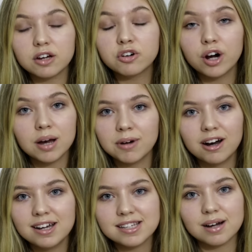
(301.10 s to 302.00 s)
and crying my
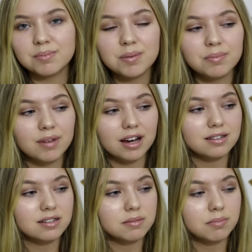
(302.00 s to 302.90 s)
eyes out,
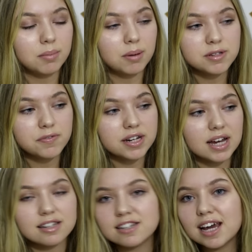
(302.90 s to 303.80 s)
and my mum's friend
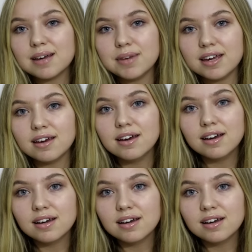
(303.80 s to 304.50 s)
had to take me